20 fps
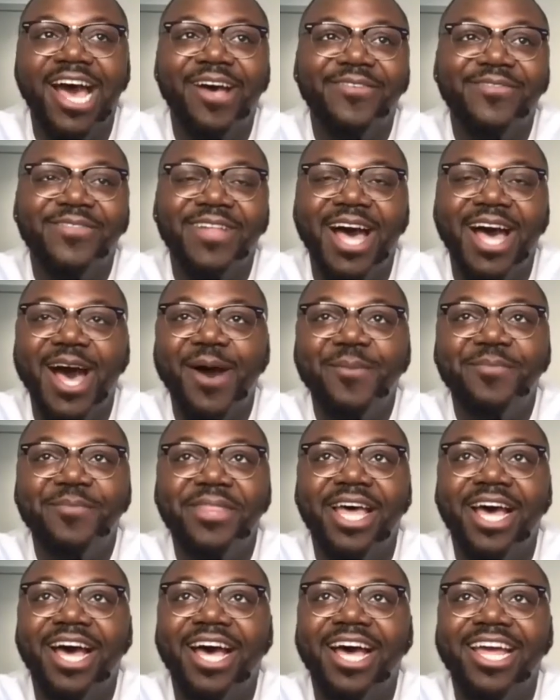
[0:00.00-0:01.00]
I'm
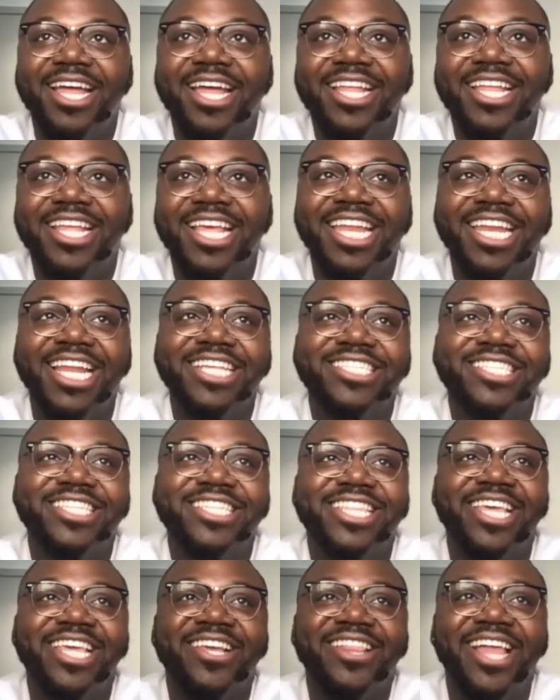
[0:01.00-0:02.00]
I'm not, and that's
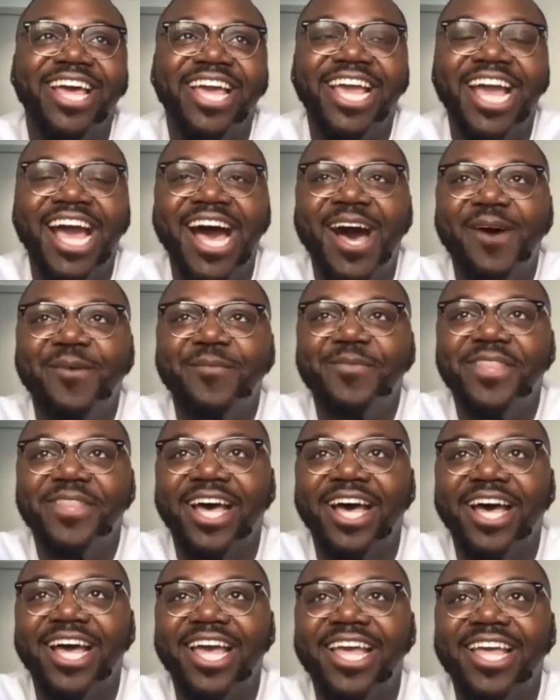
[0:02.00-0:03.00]
the thing. Like I'm
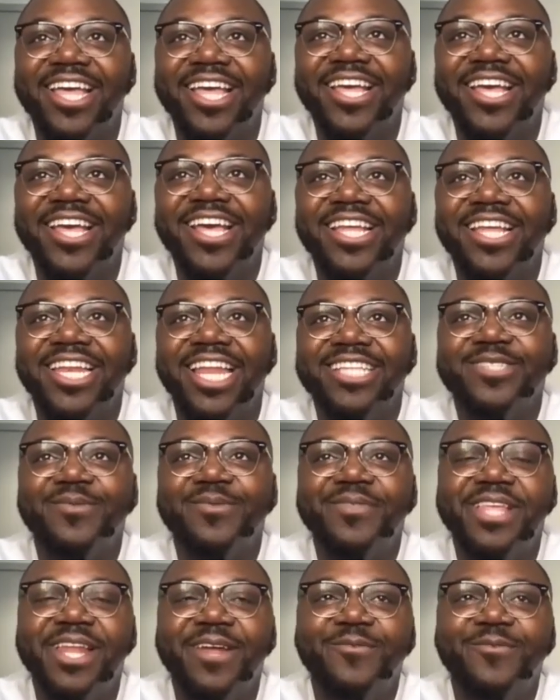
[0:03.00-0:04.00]
not. That's
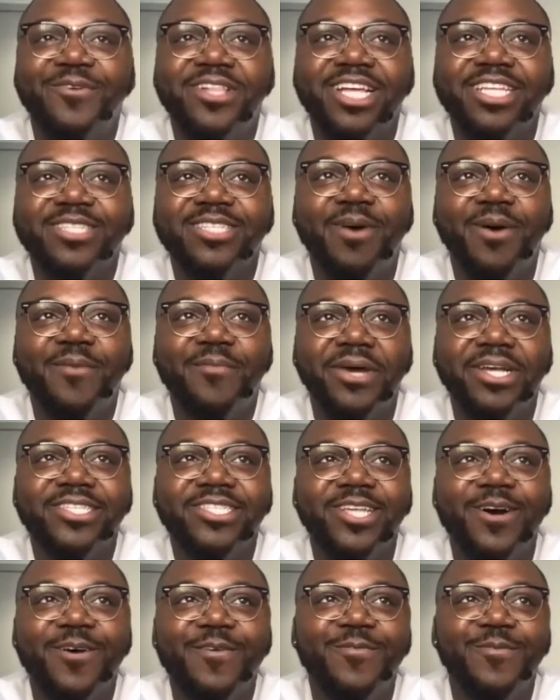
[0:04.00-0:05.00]
something that I realized about
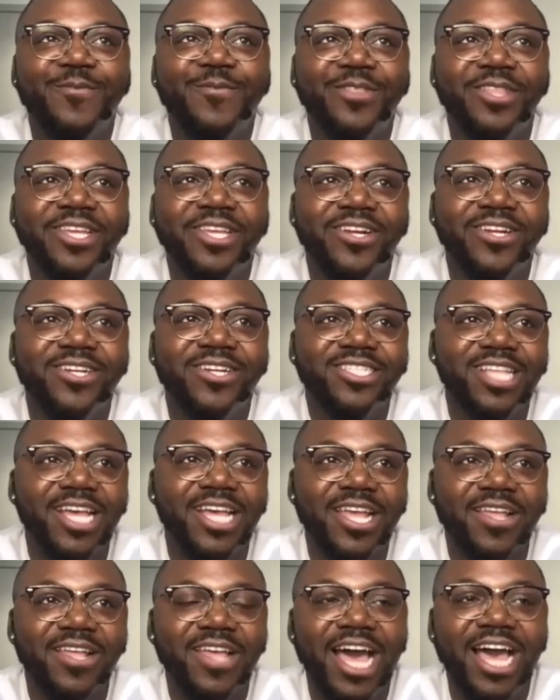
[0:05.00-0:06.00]
myself over the years.
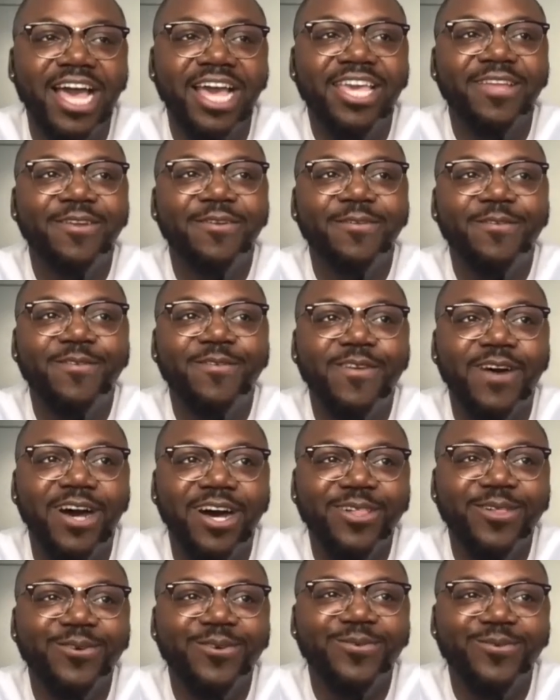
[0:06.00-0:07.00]
Like I can
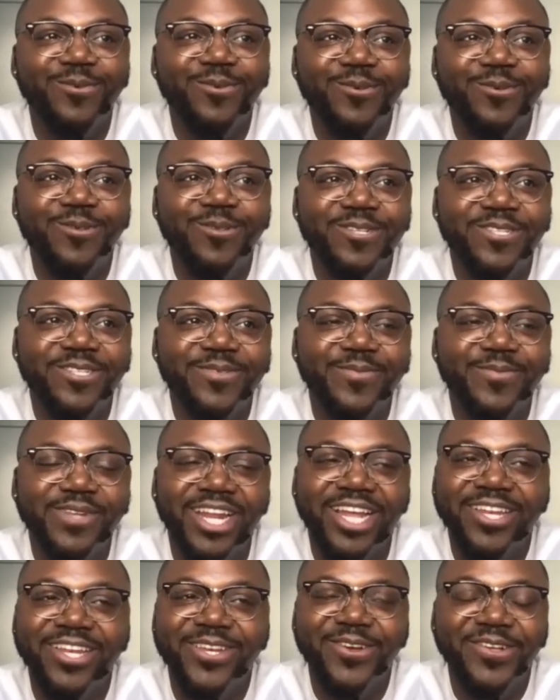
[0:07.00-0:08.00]
follow rules,
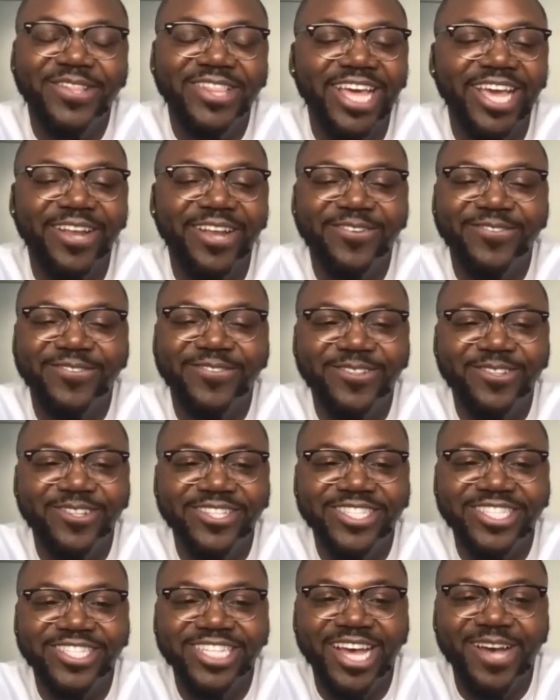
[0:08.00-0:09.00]
but I don't like
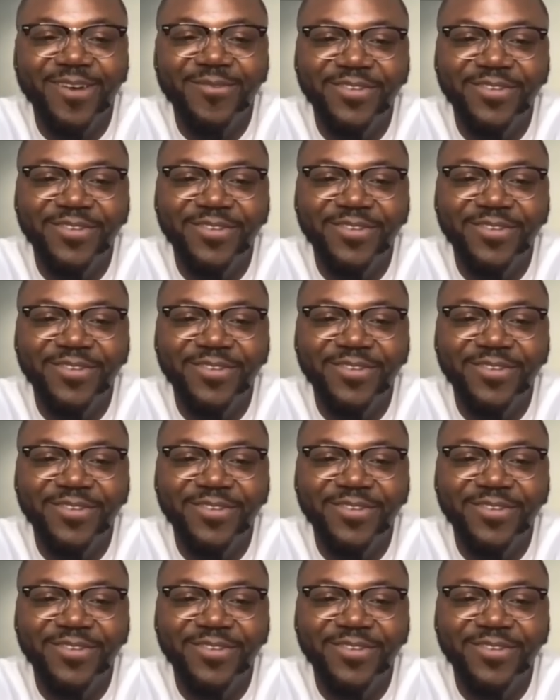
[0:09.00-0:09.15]
rules.